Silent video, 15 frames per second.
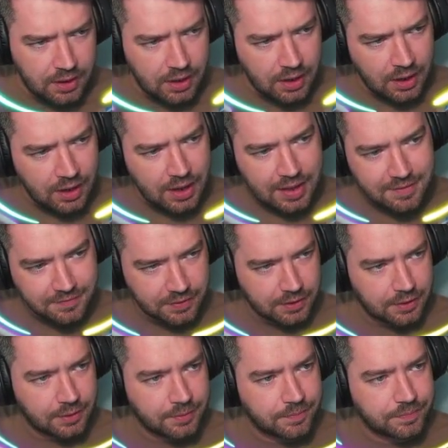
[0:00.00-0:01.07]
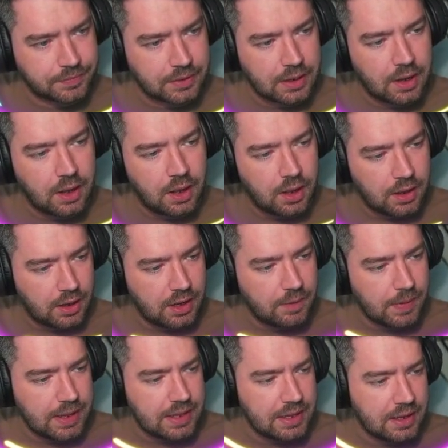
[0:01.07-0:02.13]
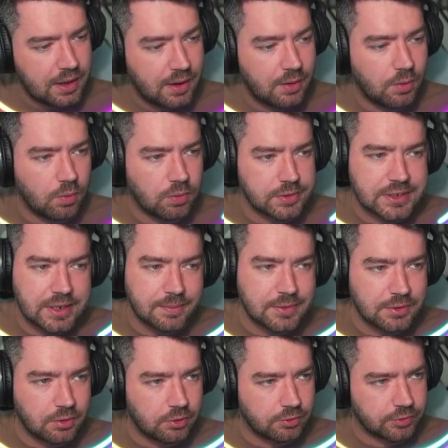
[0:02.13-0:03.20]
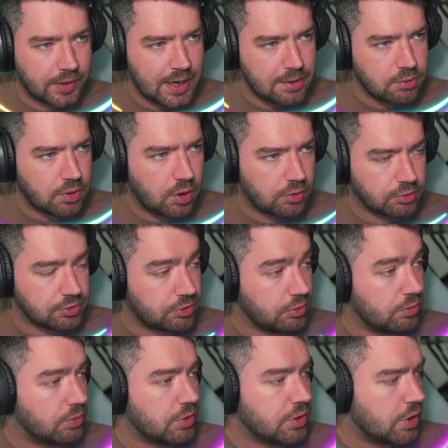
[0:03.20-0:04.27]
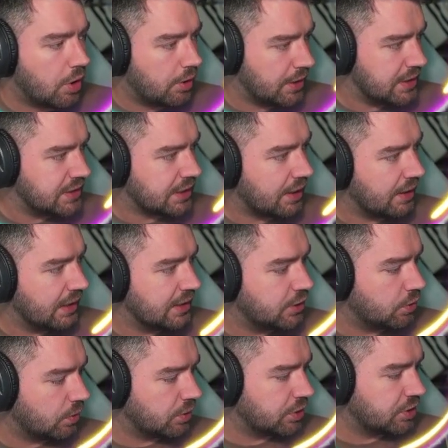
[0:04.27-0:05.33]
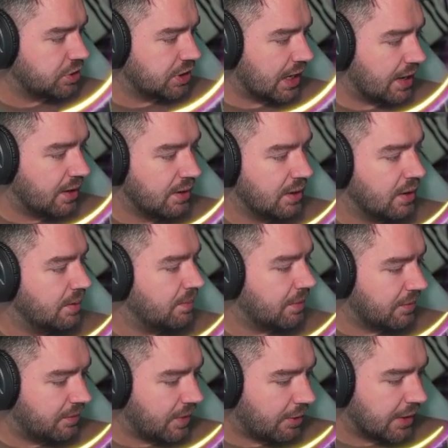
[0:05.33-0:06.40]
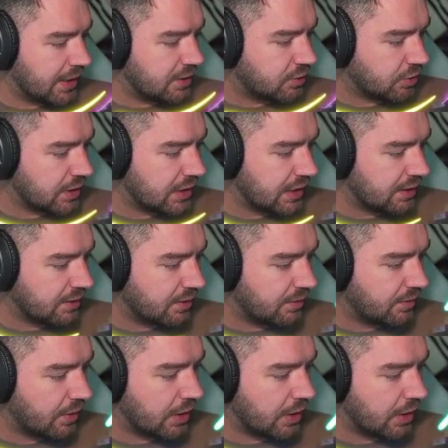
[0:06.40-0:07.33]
either a highway here or some sort of rail corridor. Not entirely sure just yet, but very intriguing. Very